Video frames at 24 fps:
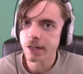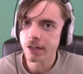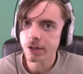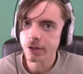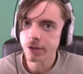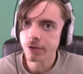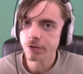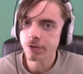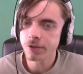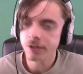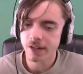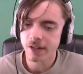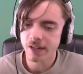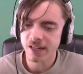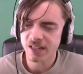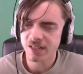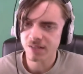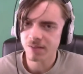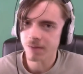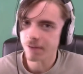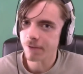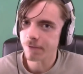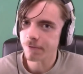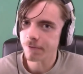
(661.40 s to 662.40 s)
he used like some
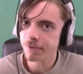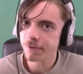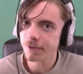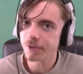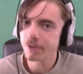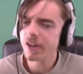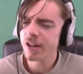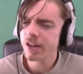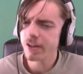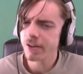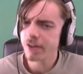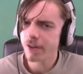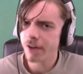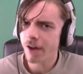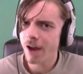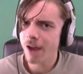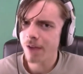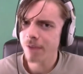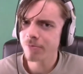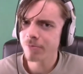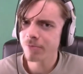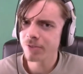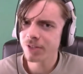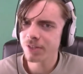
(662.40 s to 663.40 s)
kind of fuel.
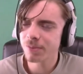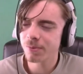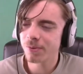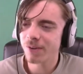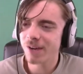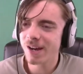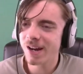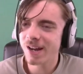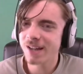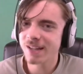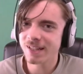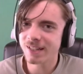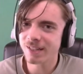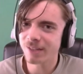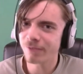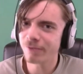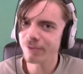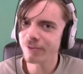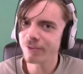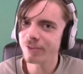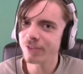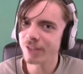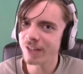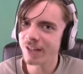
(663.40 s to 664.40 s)
I was surprised that the
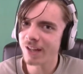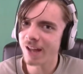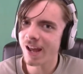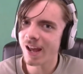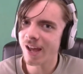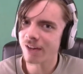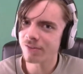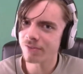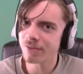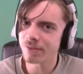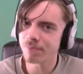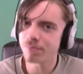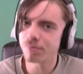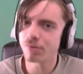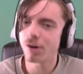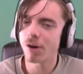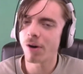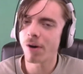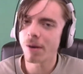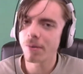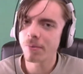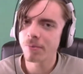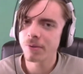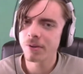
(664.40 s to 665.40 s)
fuel didn't actually
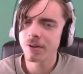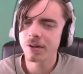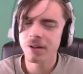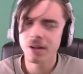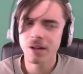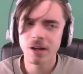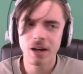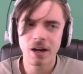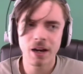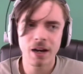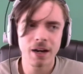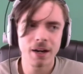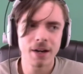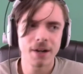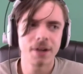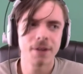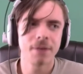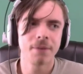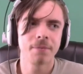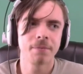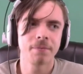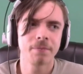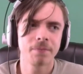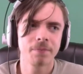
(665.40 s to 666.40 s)
blow up.
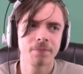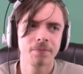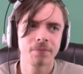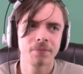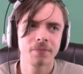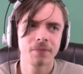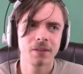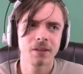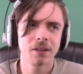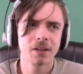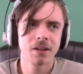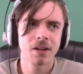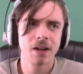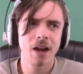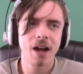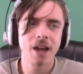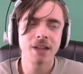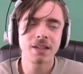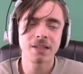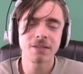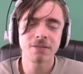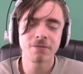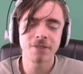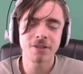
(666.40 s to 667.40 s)
I've
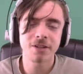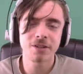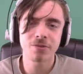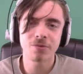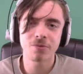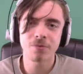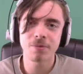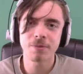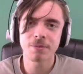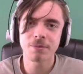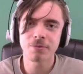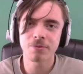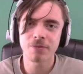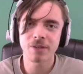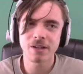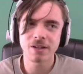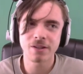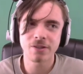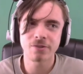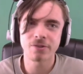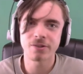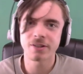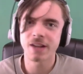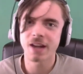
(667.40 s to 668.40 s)
seen videos when people
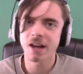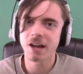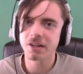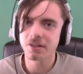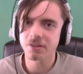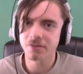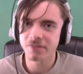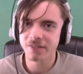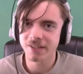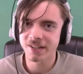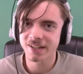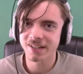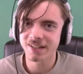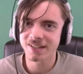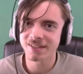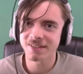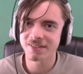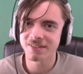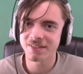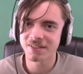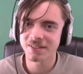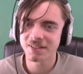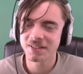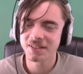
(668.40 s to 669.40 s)
like use gasoline
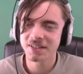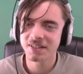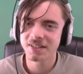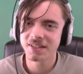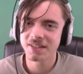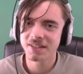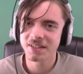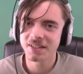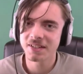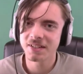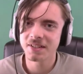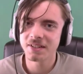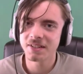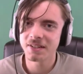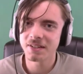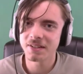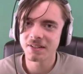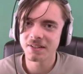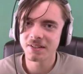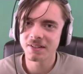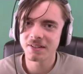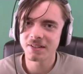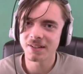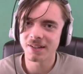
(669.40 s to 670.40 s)
and
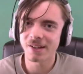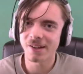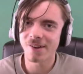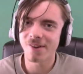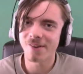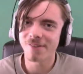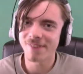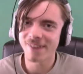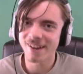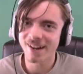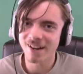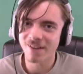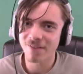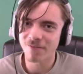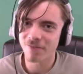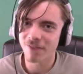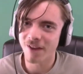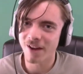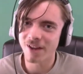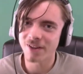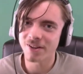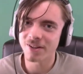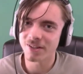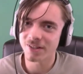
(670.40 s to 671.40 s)
they go light on
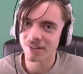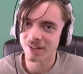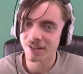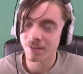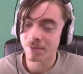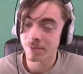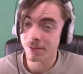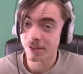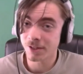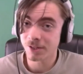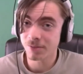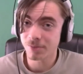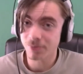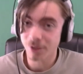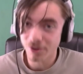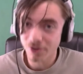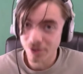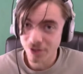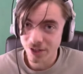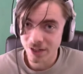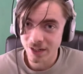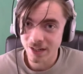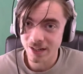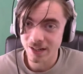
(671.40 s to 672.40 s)
fire. It's like a big
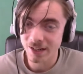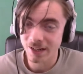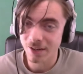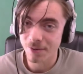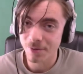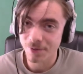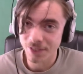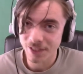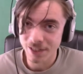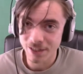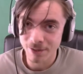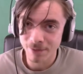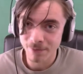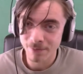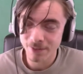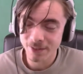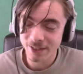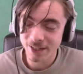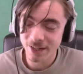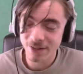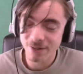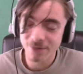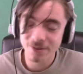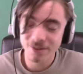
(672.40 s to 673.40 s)
explosion and they almost kill
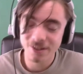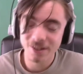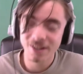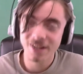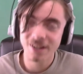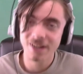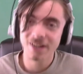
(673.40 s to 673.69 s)
themselves.